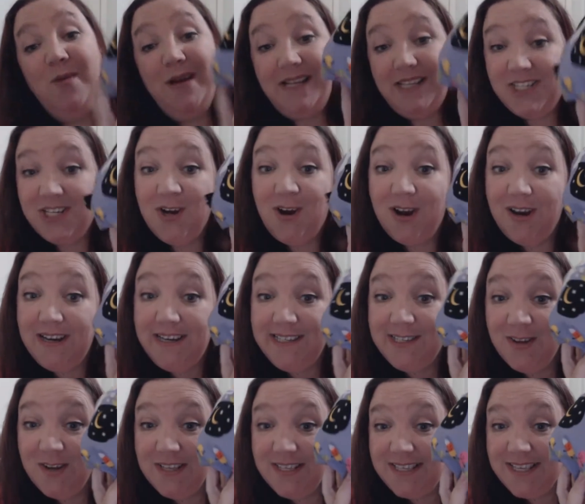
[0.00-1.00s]
which
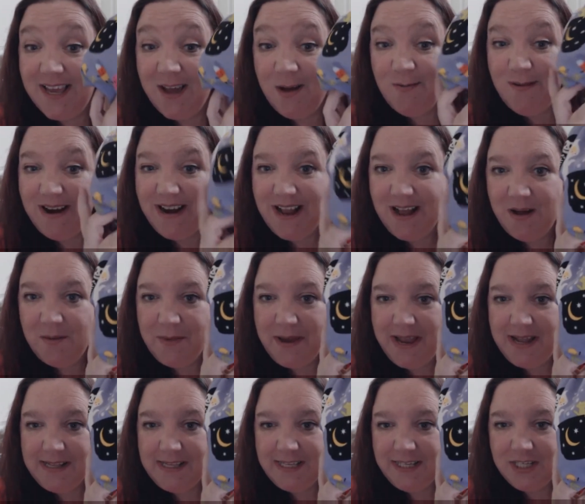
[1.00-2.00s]
is on sale right now in
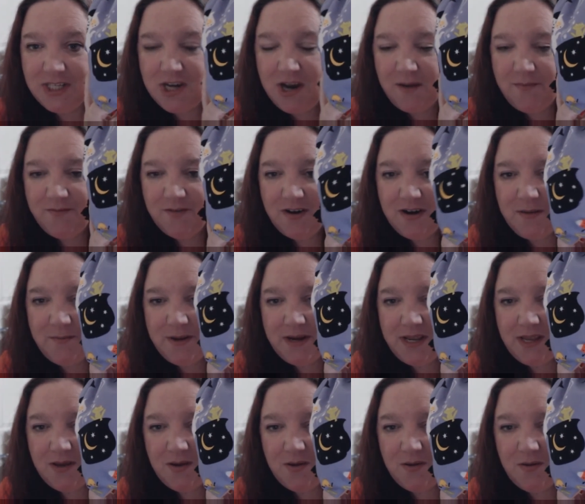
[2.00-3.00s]
my Etsy shop for
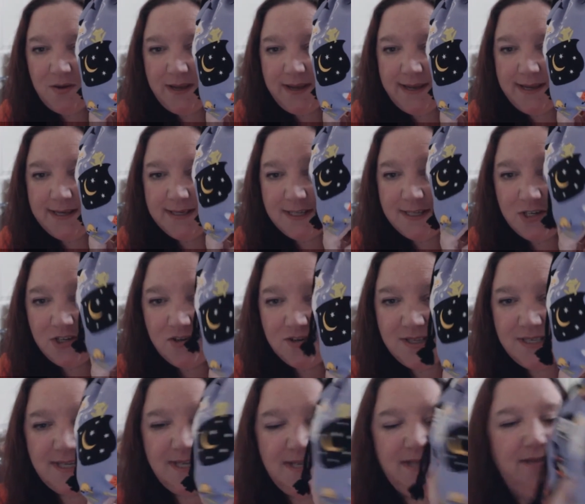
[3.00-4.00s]
anybody who is
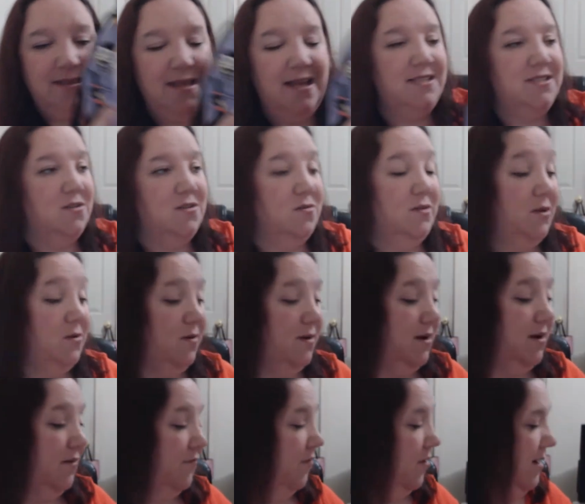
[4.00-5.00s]
interested. That's only
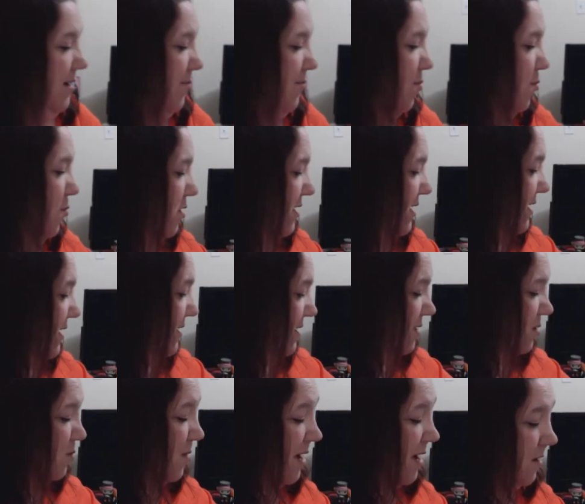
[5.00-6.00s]
going on for a couple more days
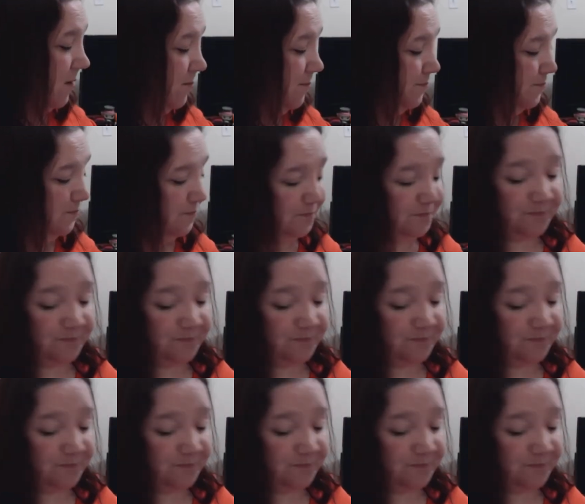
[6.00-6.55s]
as well.